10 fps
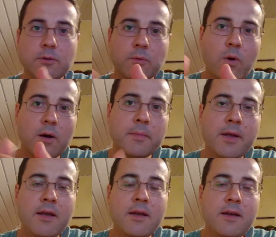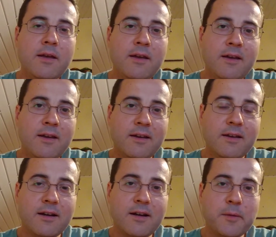do warm
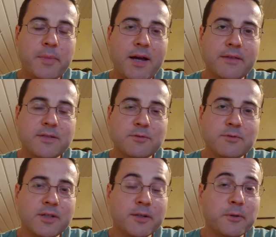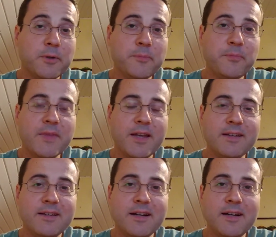baths. It's really cool.
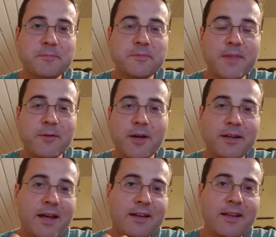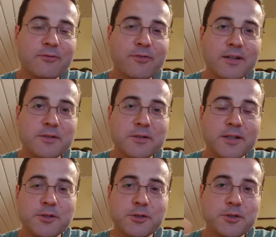And anyway, I had a lot of fun, so
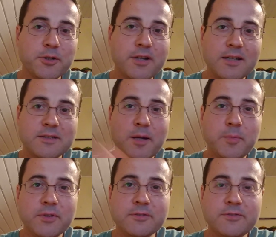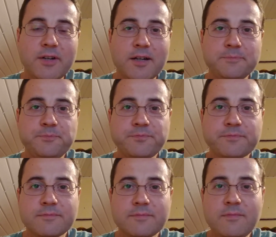I'll just show you guys a couple of
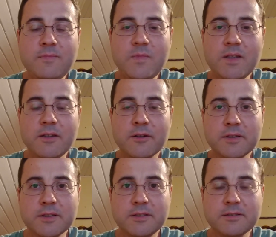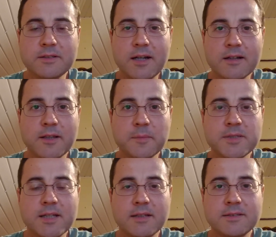little
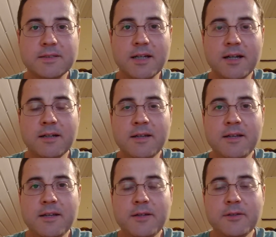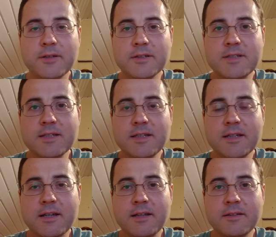clips that you can
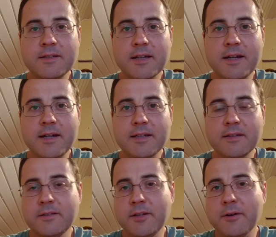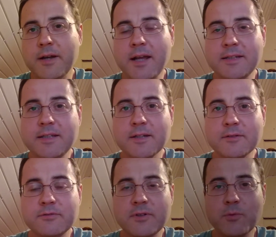see to get an idea
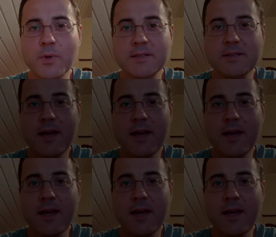of what it's